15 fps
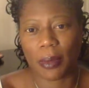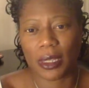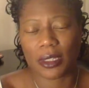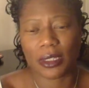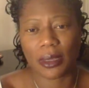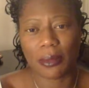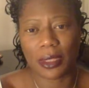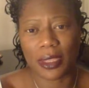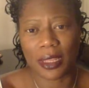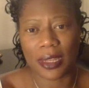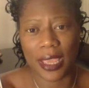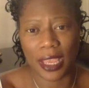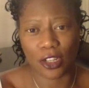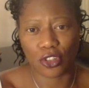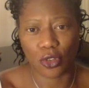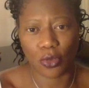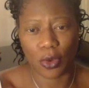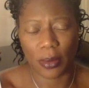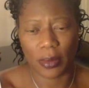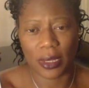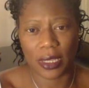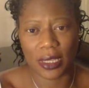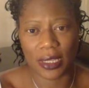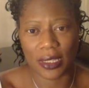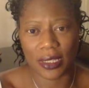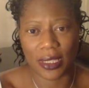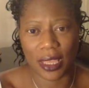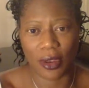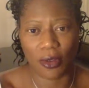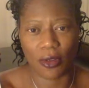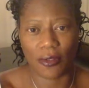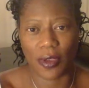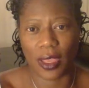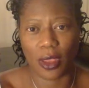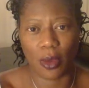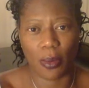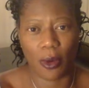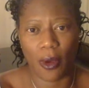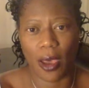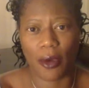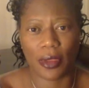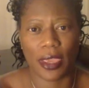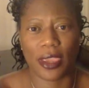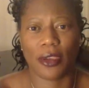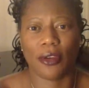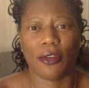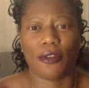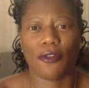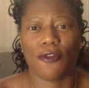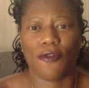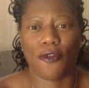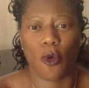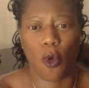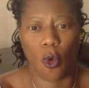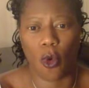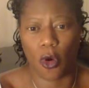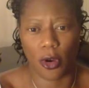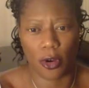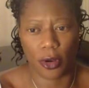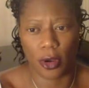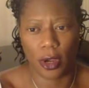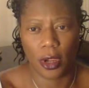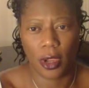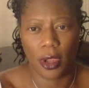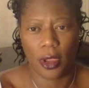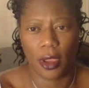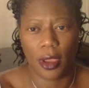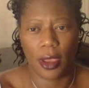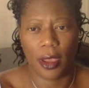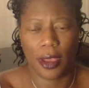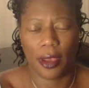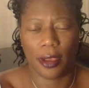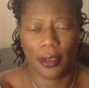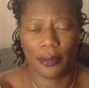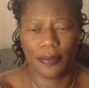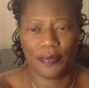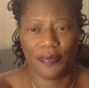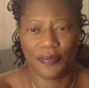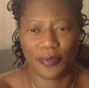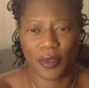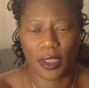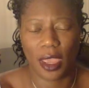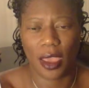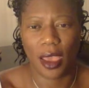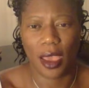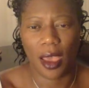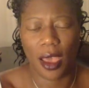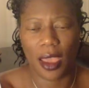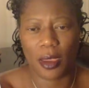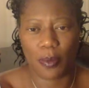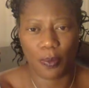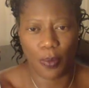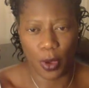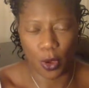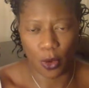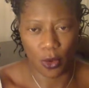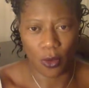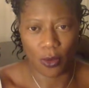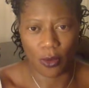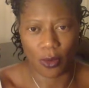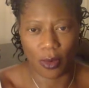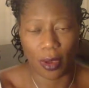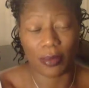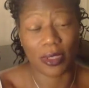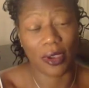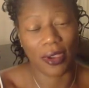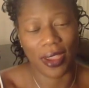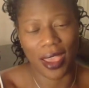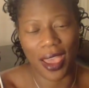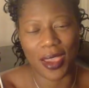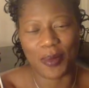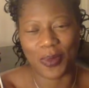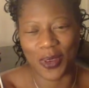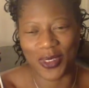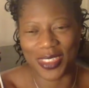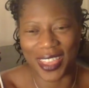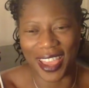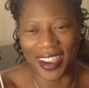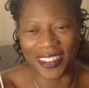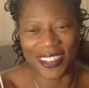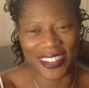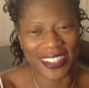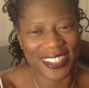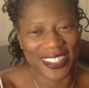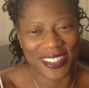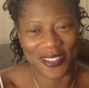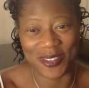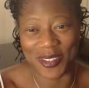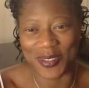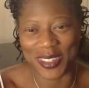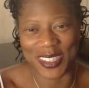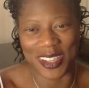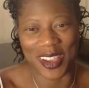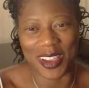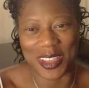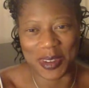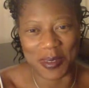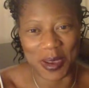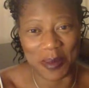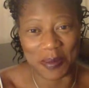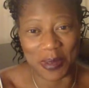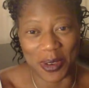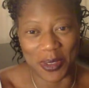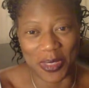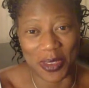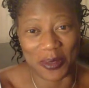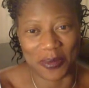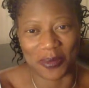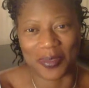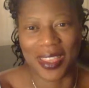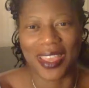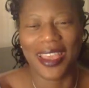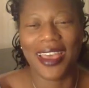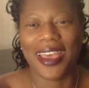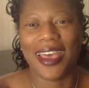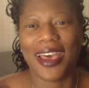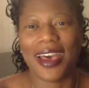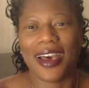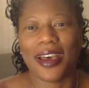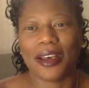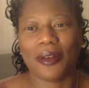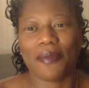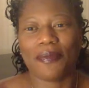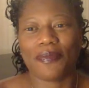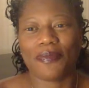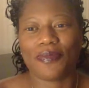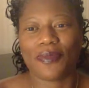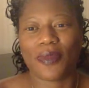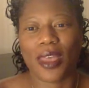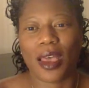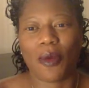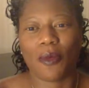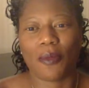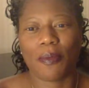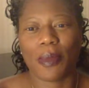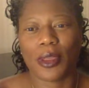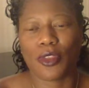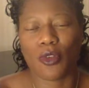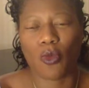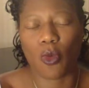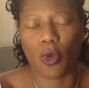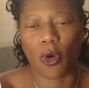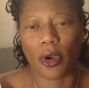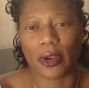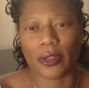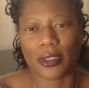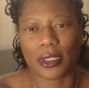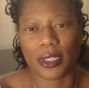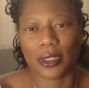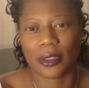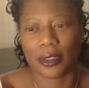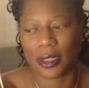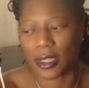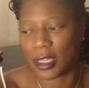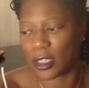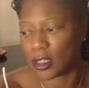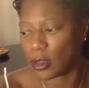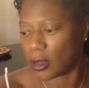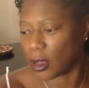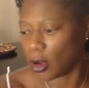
some of the natural remedies that are available out here for um, hyperthyroidism, we're talking about both of them. Motherwort is a